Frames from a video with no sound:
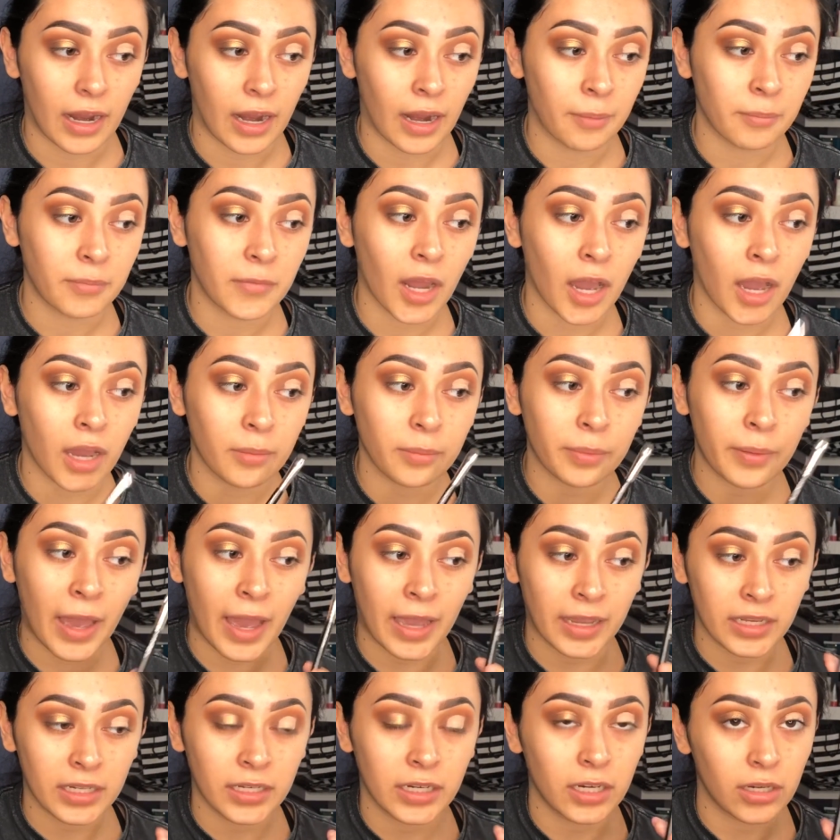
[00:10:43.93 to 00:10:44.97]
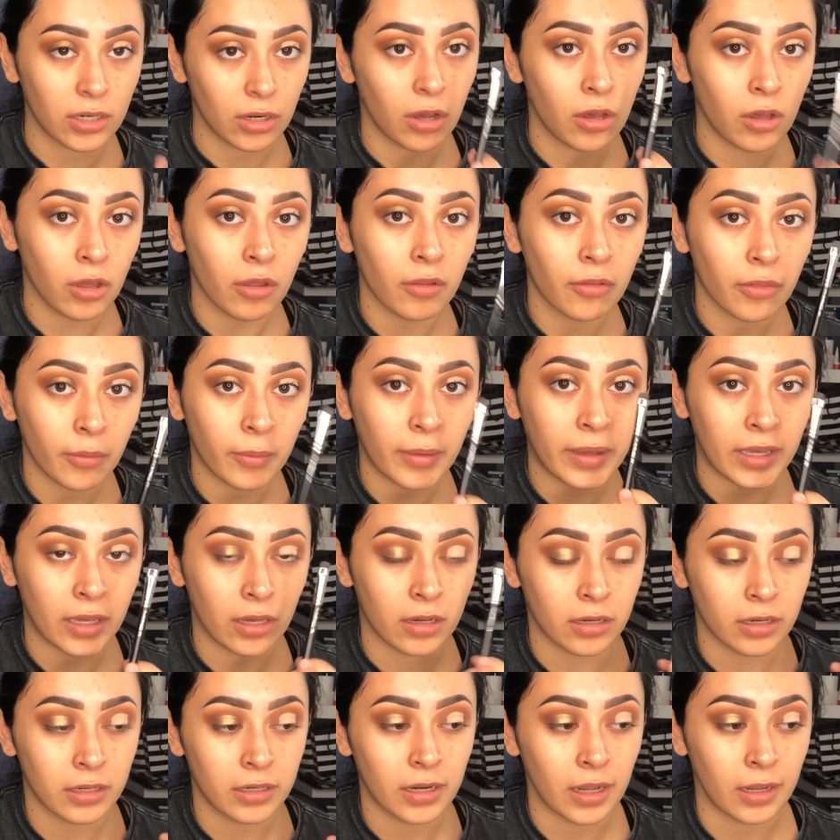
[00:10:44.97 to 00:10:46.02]
I'm not packing it all the way
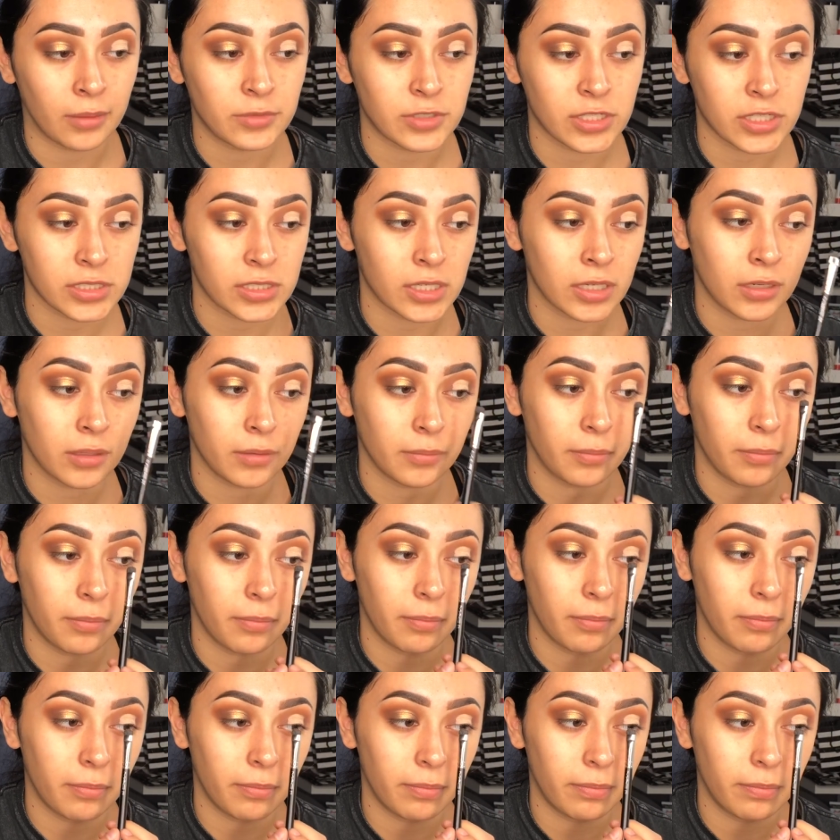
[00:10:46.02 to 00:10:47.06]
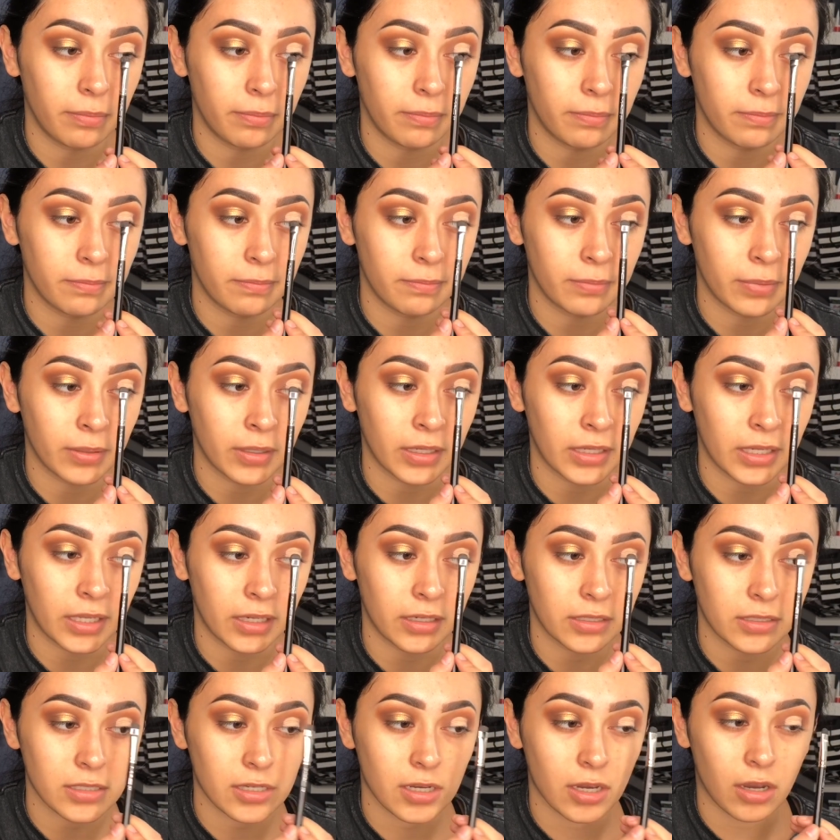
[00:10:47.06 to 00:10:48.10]
on. I'm just gonna put
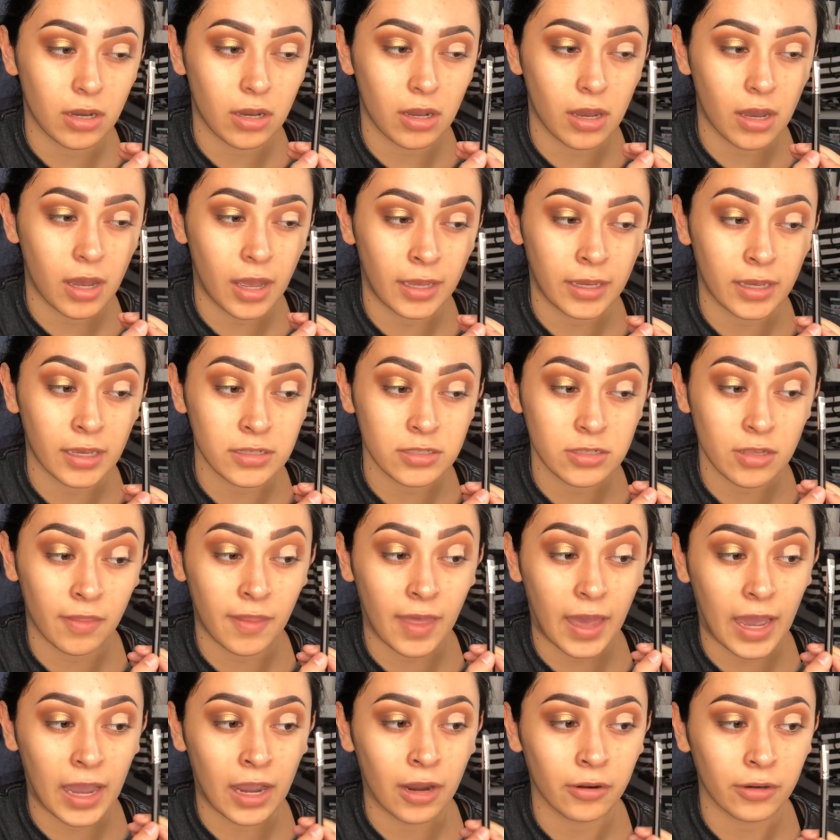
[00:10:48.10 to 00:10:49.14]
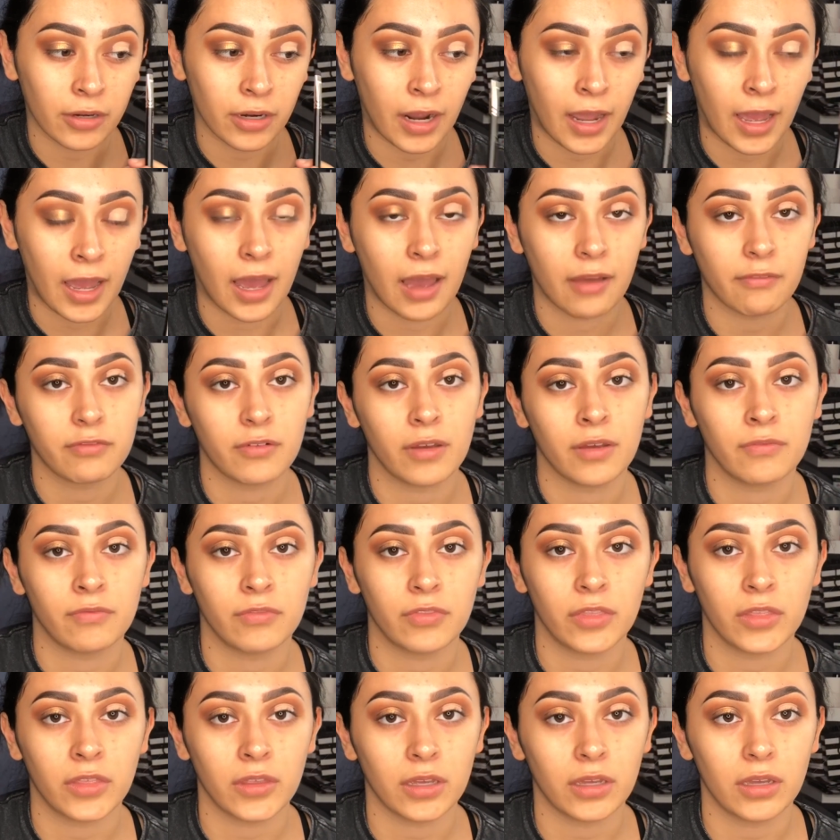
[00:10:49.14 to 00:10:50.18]
it, I guess, on the outer half of
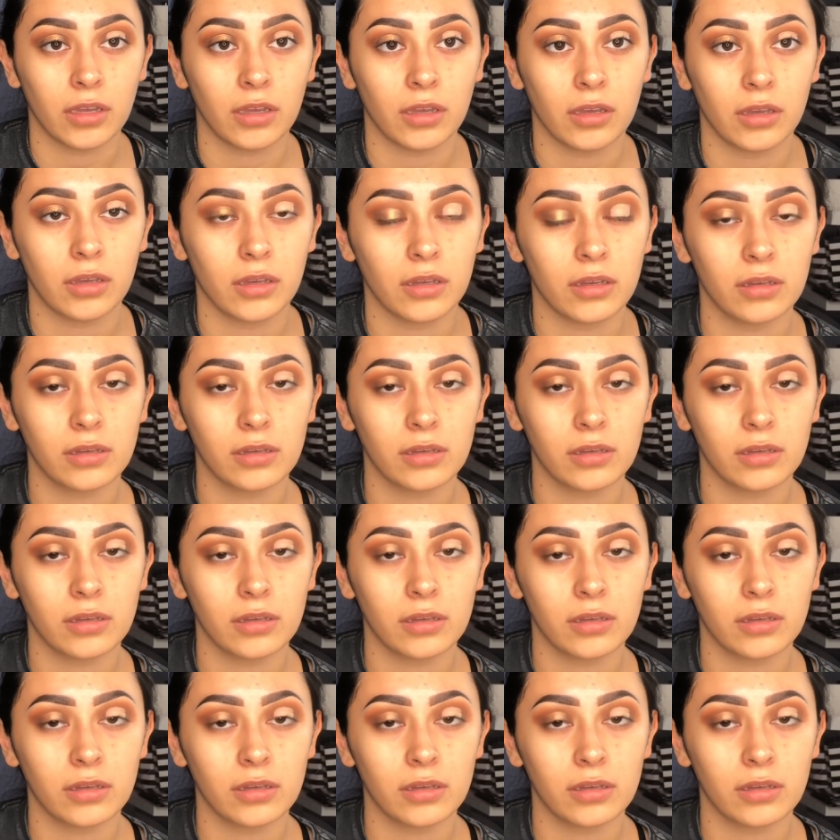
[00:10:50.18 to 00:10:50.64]
the